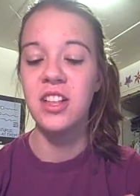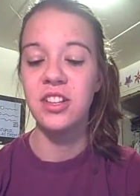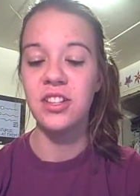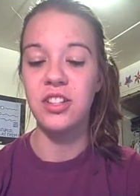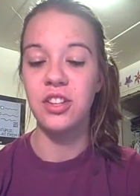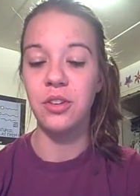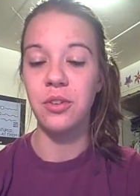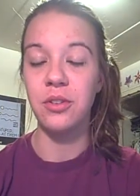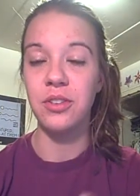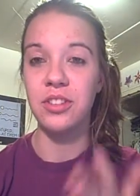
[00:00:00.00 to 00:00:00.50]

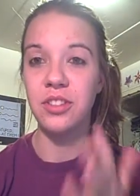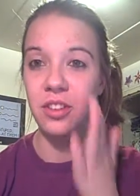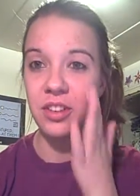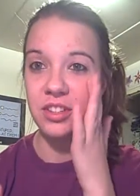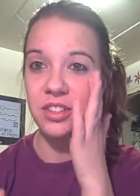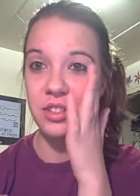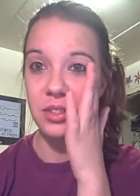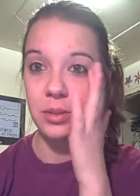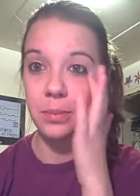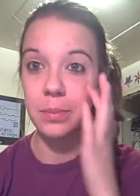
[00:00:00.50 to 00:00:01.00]
So as
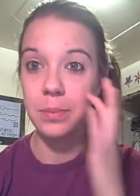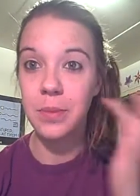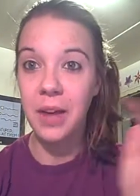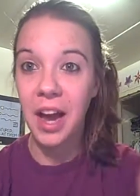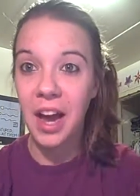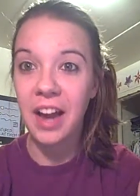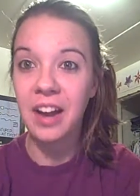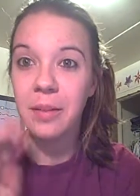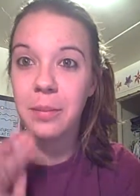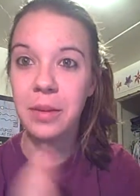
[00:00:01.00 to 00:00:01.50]
long as you can
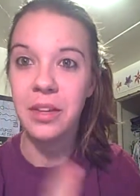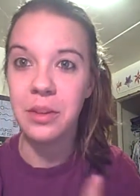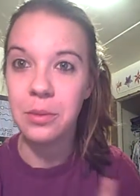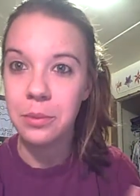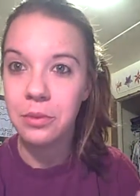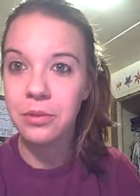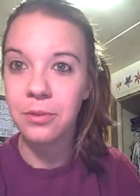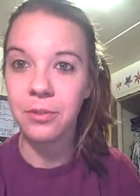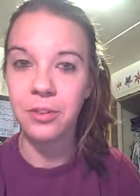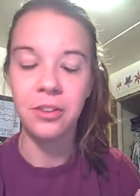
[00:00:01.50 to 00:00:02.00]
kind of be
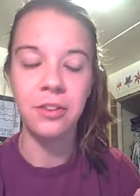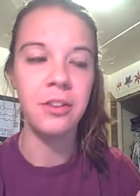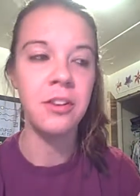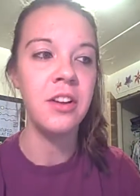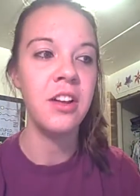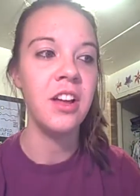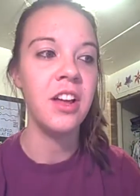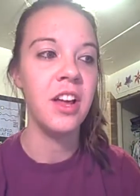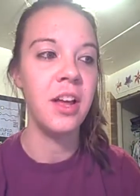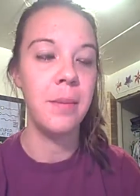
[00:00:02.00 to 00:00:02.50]
useful
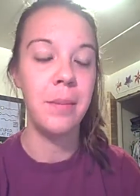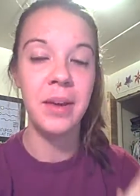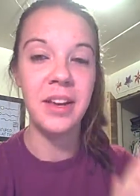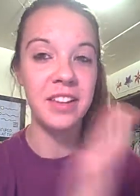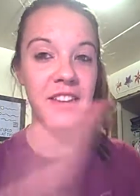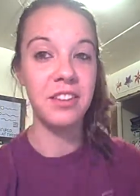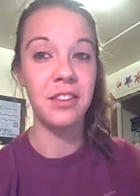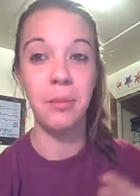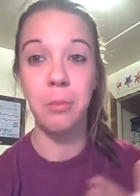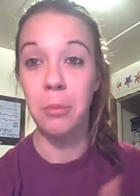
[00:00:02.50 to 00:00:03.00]
and
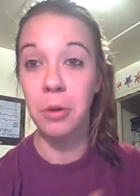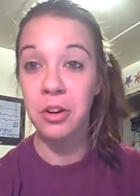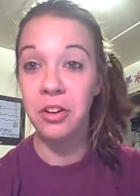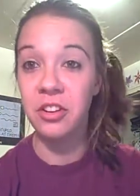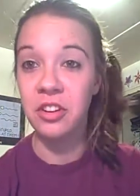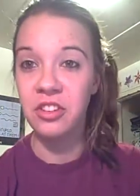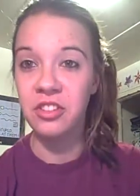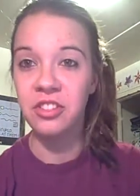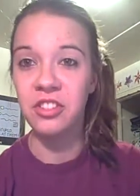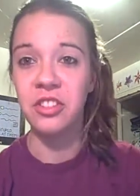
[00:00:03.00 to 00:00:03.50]
make it to the
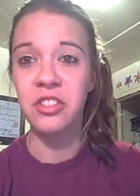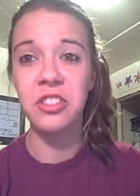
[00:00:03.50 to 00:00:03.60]
merge,